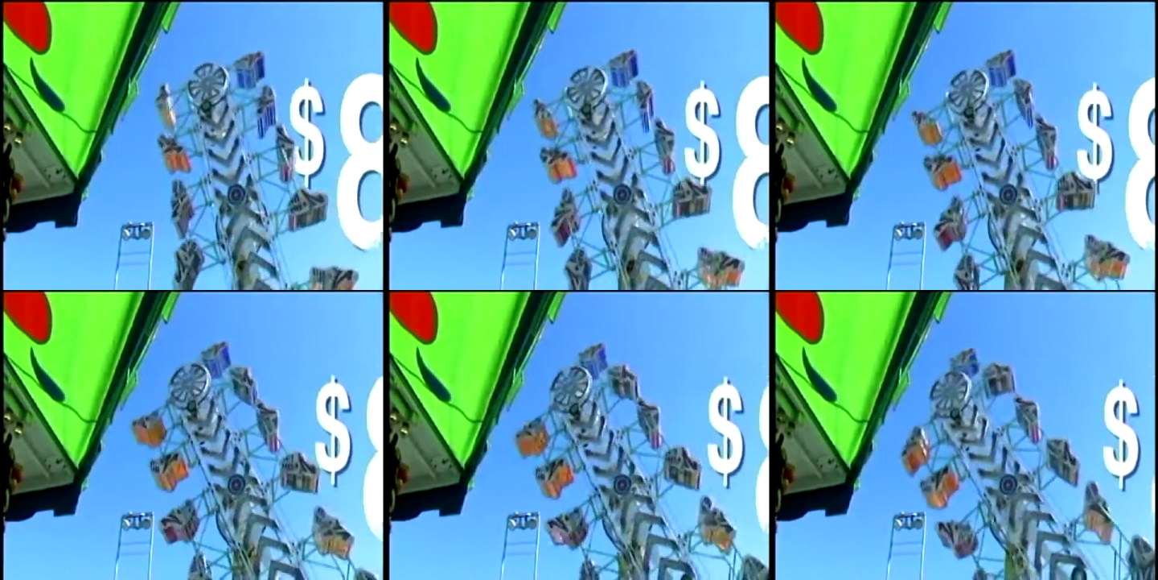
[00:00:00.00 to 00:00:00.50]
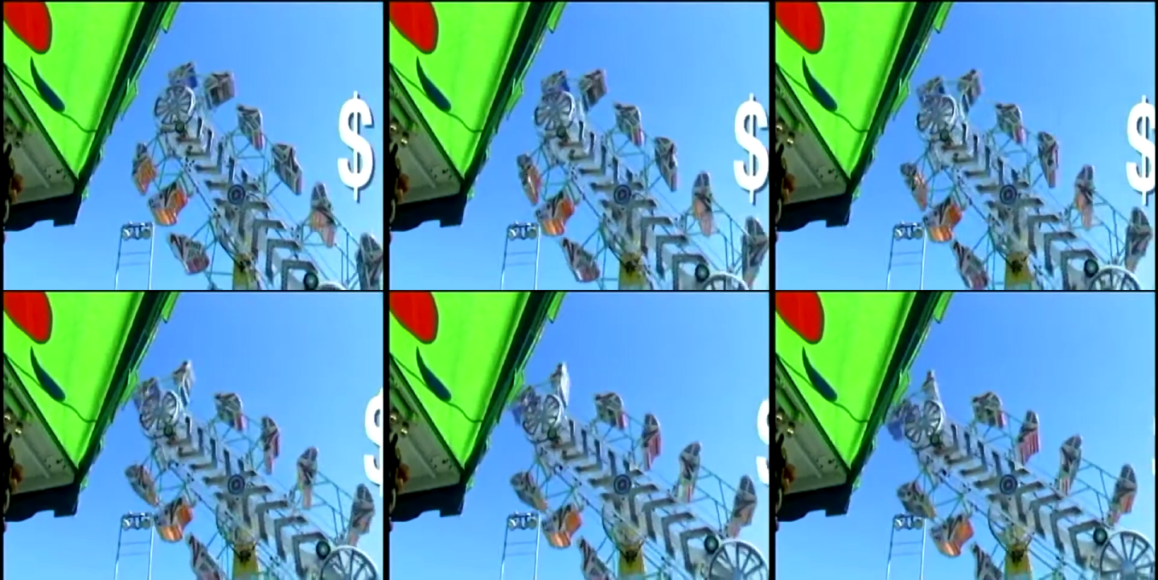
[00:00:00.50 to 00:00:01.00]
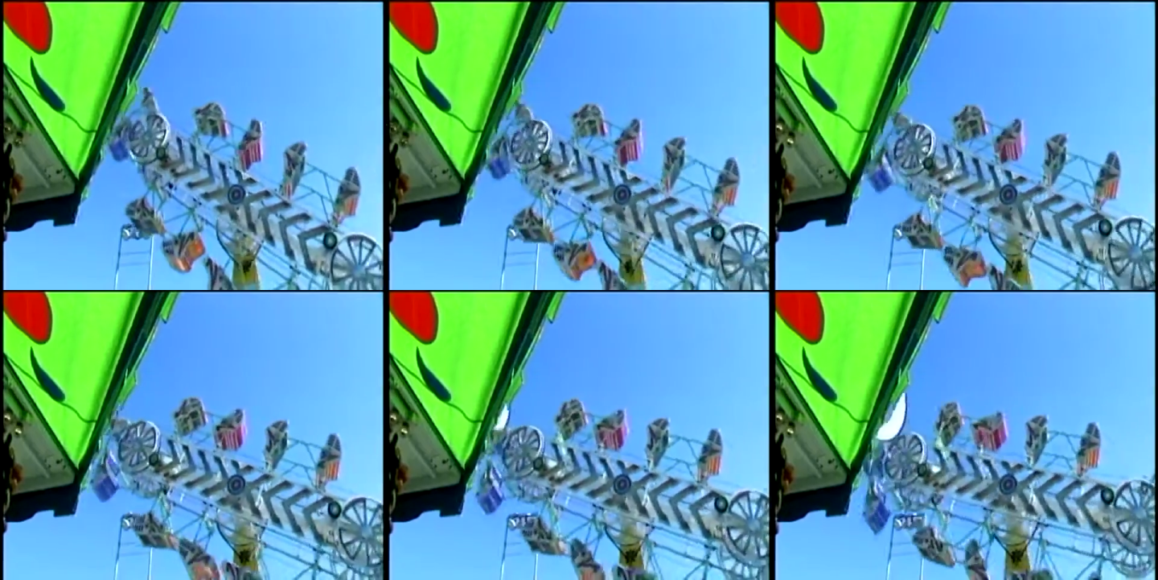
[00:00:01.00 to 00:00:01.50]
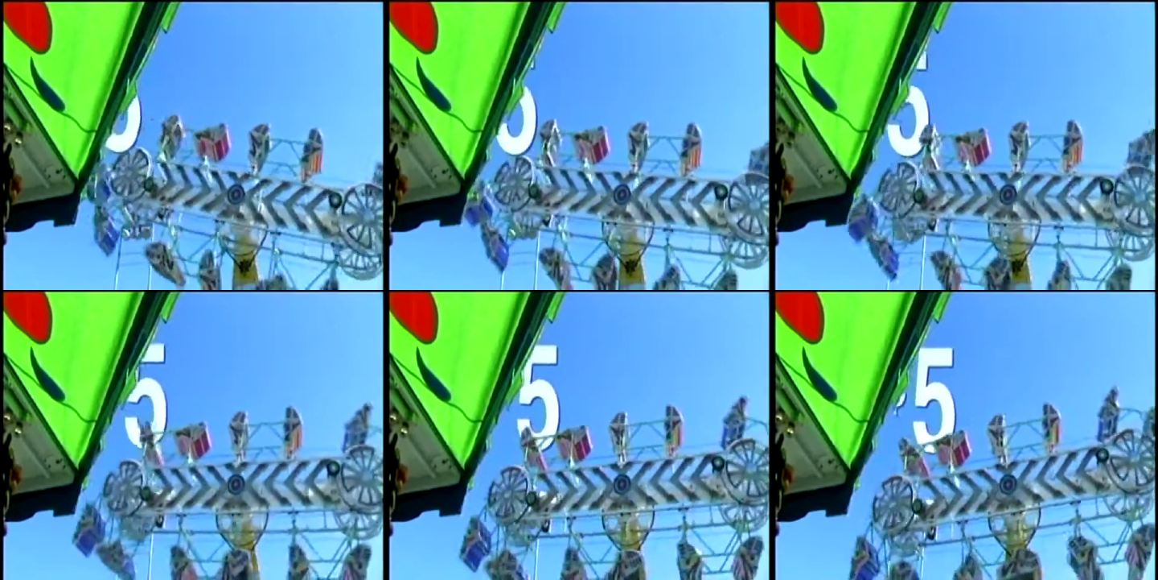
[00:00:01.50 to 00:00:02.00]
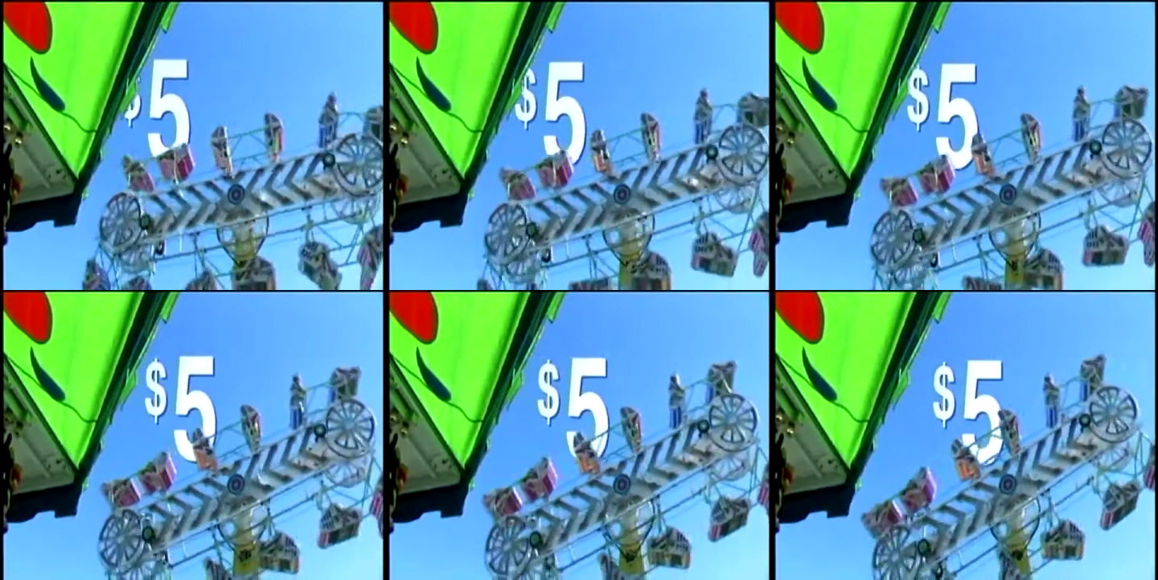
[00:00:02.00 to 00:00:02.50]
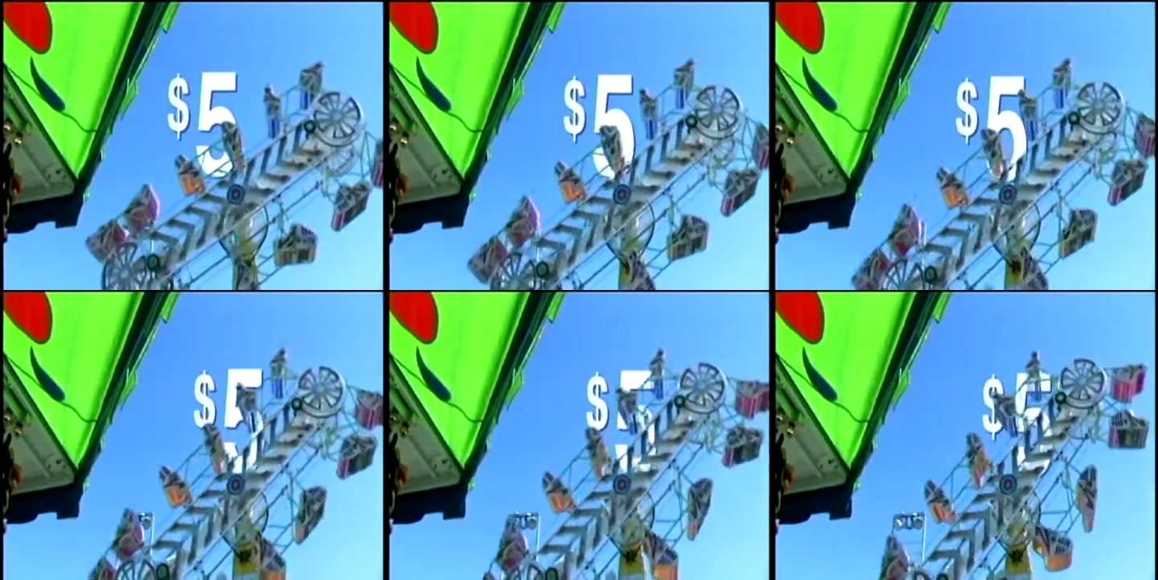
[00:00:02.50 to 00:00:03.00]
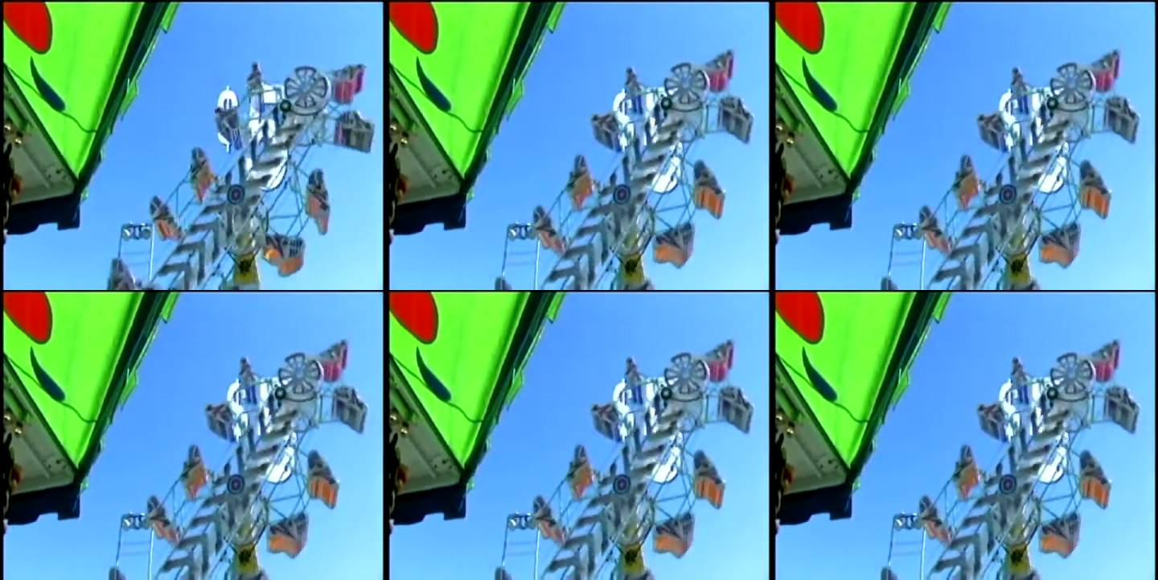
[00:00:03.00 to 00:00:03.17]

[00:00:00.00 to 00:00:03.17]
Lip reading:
No face is visible, so there are no lips to read.